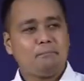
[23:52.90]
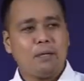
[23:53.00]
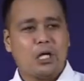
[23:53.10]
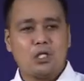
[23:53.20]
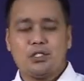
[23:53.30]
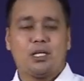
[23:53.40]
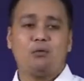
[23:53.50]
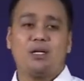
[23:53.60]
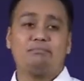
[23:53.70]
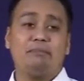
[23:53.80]
Because there
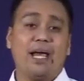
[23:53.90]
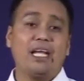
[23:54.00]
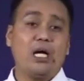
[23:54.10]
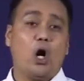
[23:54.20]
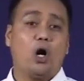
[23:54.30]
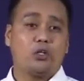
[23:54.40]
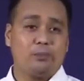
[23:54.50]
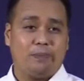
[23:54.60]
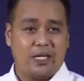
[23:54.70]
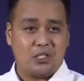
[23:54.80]
were many
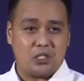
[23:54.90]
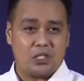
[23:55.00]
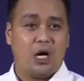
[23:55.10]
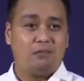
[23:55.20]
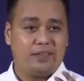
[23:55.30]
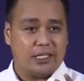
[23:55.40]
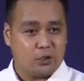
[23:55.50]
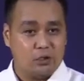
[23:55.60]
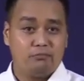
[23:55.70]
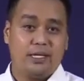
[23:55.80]
occupants of
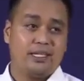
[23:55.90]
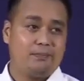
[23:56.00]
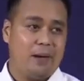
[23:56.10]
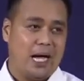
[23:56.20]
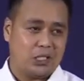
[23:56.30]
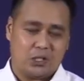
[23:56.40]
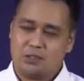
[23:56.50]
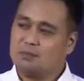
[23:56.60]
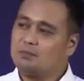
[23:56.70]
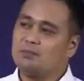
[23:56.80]
that room in the past
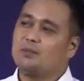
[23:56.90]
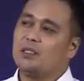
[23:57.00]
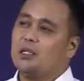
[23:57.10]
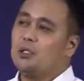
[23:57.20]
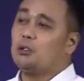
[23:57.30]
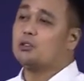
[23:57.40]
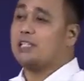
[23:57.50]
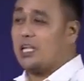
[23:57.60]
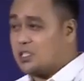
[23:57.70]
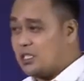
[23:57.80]
who
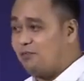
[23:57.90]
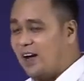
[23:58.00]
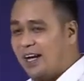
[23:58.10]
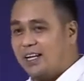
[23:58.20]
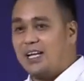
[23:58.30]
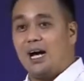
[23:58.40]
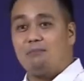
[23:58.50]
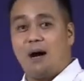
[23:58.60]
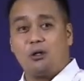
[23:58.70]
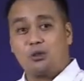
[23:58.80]
testified
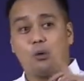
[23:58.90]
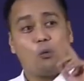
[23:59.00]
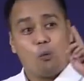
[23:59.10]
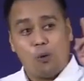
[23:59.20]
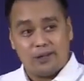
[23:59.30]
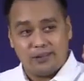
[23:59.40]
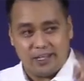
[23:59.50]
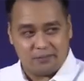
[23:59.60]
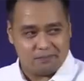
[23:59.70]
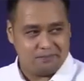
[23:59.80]
about one
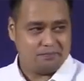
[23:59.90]
thing.